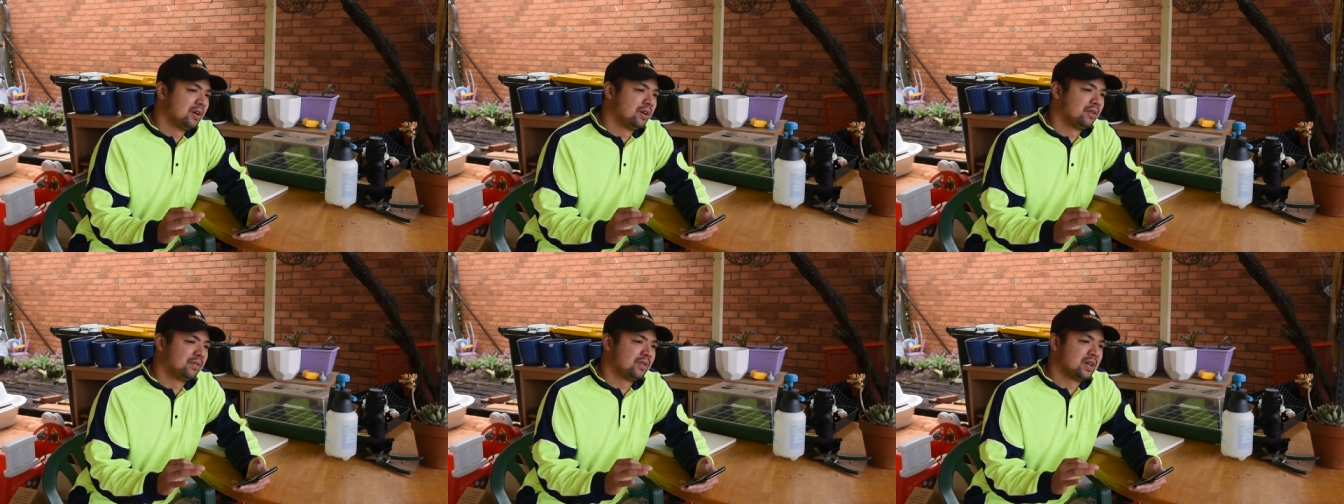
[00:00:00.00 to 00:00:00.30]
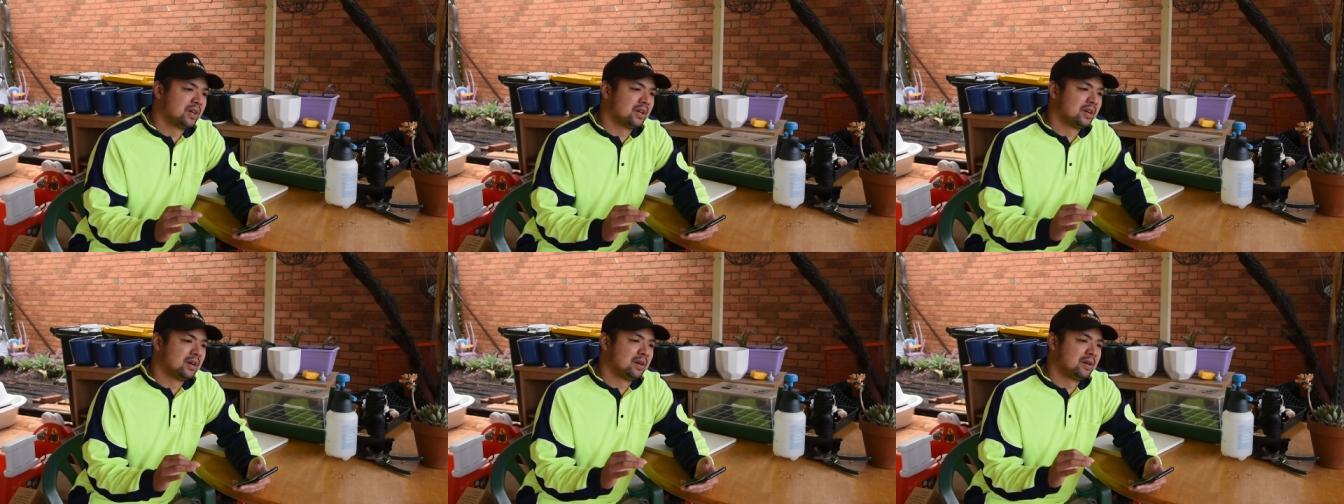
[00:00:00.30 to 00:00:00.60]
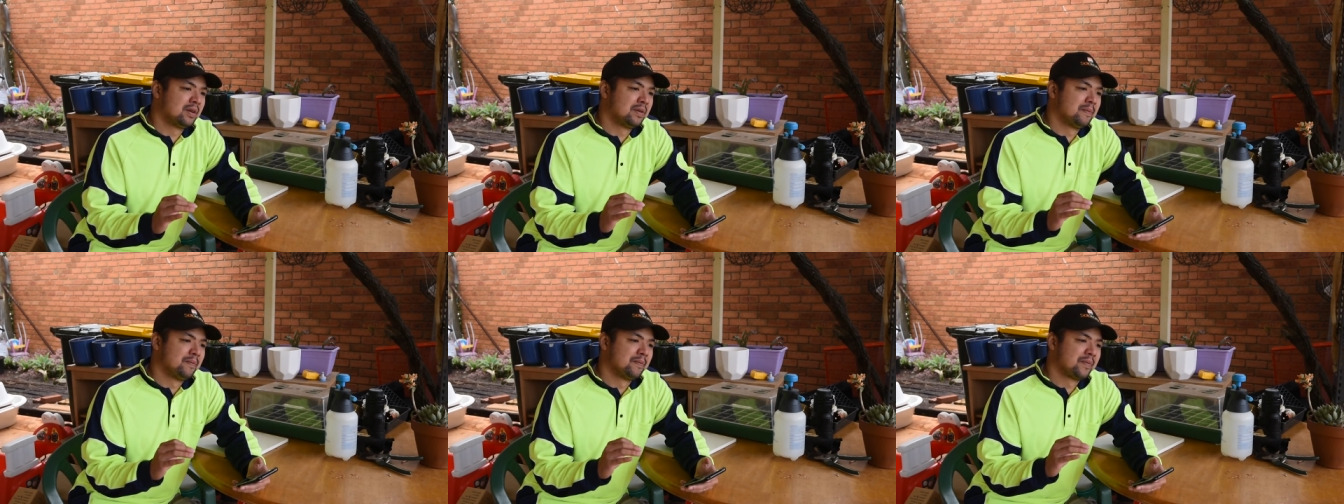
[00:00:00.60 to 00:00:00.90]
of
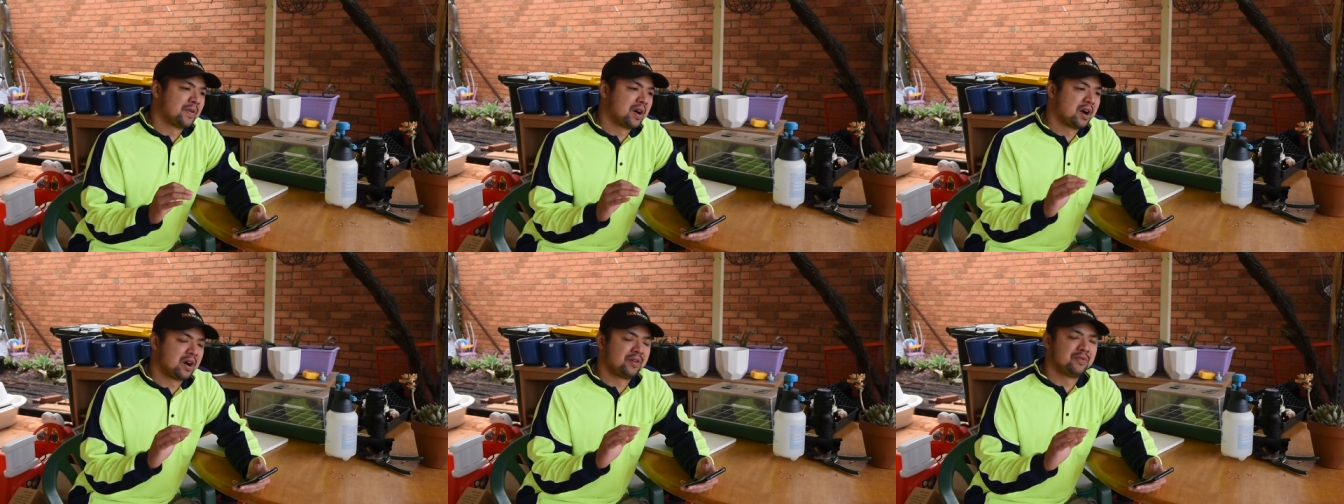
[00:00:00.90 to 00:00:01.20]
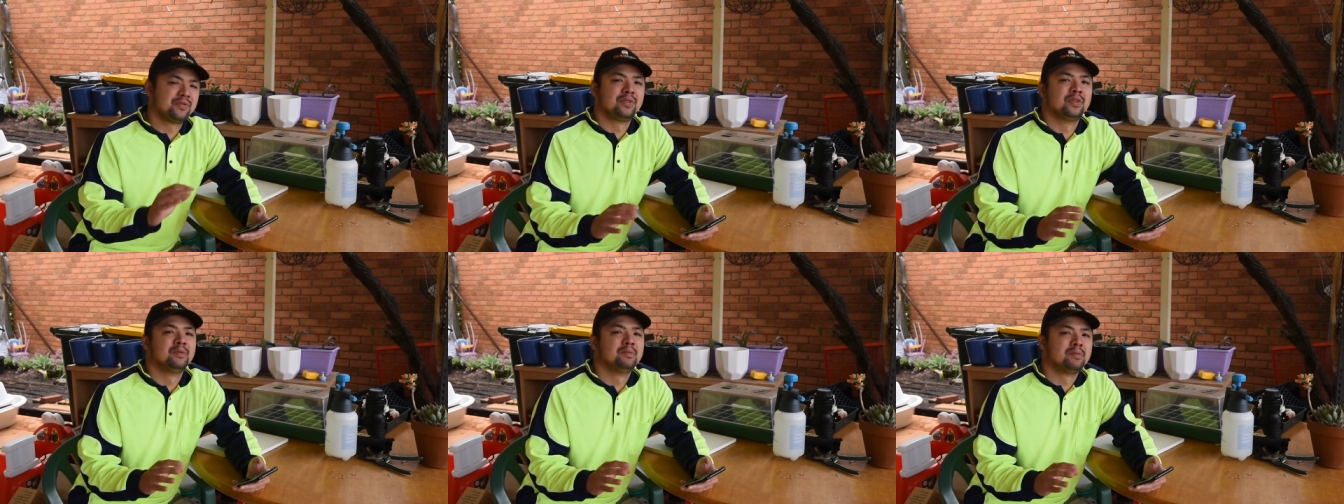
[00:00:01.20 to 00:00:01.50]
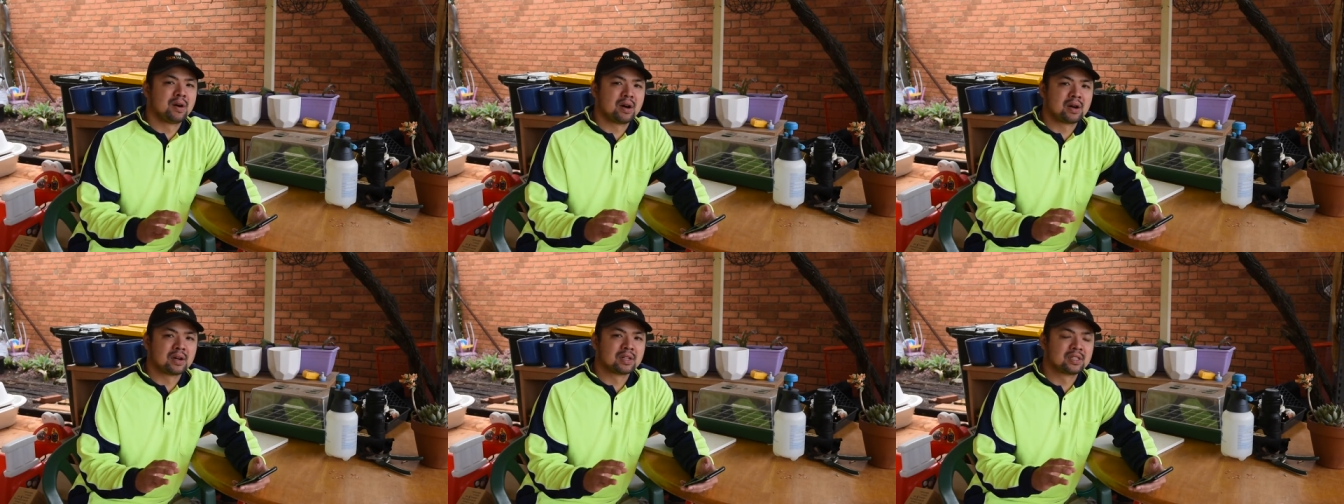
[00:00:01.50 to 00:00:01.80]
the harmful
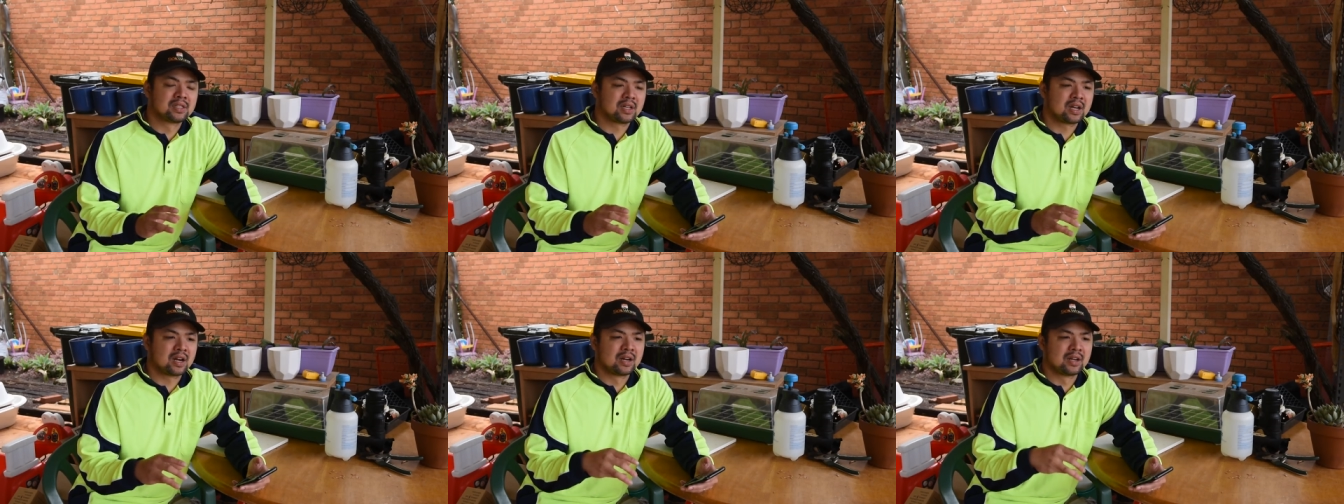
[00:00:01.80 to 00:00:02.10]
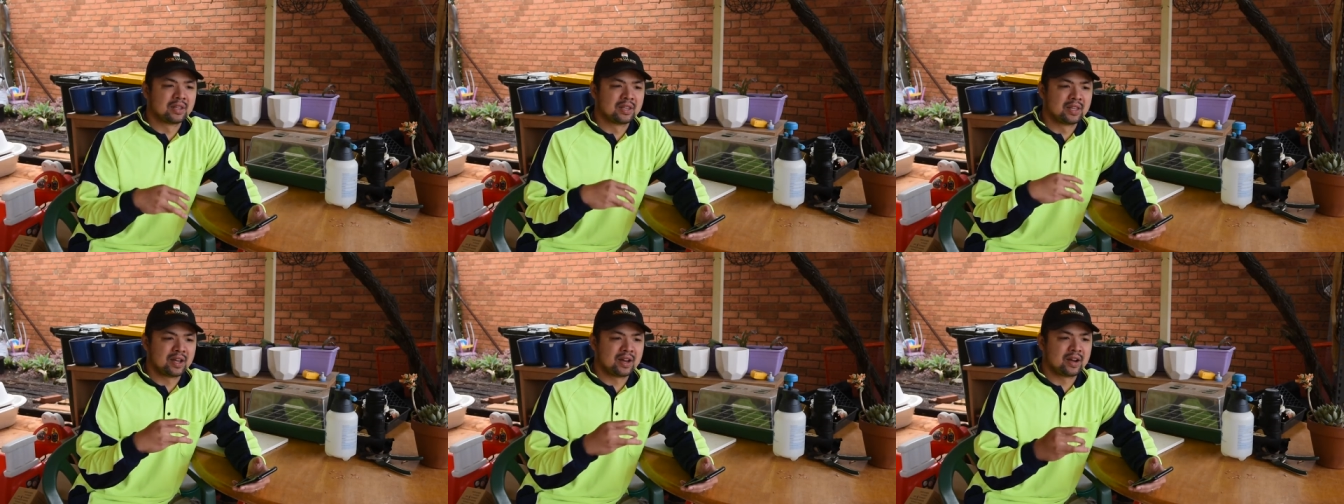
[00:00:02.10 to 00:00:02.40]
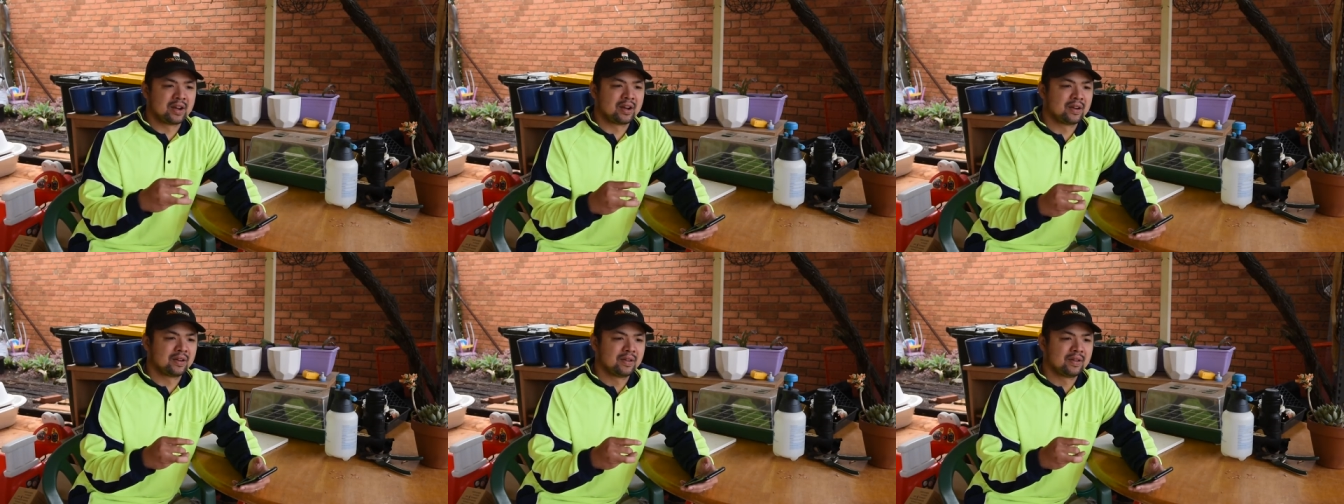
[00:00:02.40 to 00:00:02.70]
bugs are
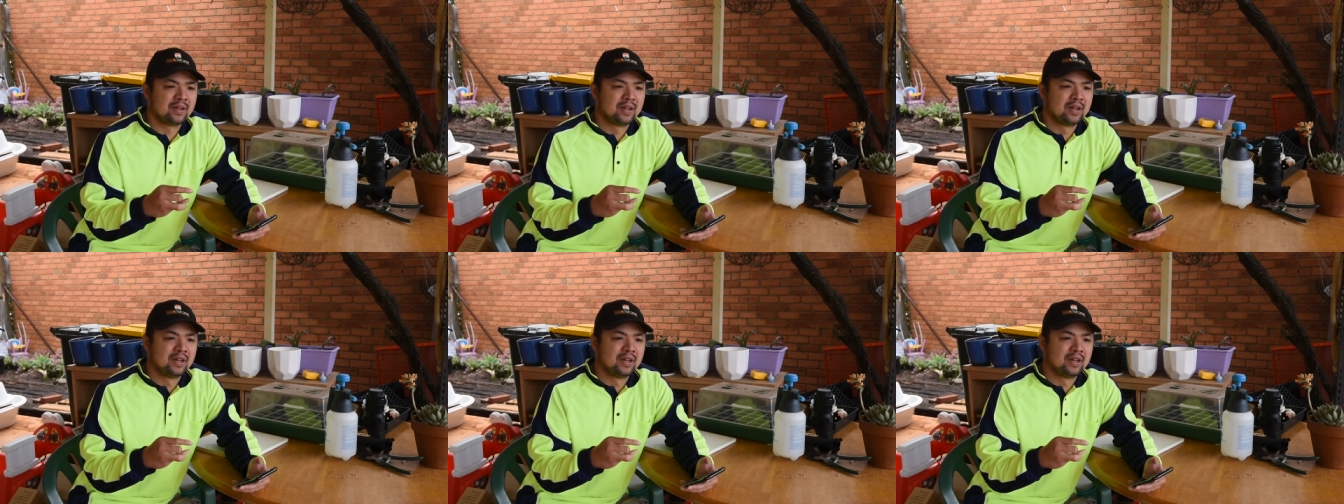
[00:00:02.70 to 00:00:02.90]
there,